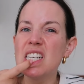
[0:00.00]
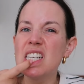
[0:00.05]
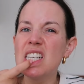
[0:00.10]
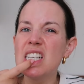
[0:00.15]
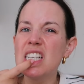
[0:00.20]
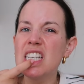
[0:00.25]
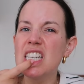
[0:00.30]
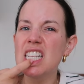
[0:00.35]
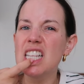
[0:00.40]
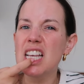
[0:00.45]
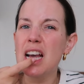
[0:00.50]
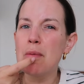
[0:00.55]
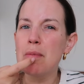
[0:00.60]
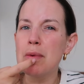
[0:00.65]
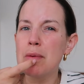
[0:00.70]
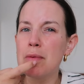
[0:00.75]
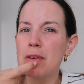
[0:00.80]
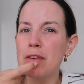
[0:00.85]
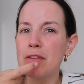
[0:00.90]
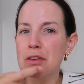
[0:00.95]
oh, could that
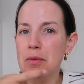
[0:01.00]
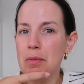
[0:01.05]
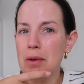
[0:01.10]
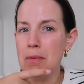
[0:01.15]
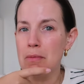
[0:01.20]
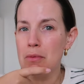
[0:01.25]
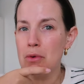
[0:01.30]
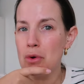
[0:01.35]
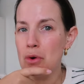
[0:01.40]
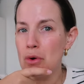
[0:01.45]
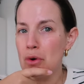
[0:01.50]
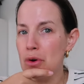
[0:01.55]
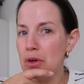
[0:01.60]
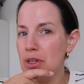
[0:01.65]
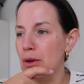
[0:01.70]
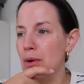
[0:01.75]
be moved a bit more?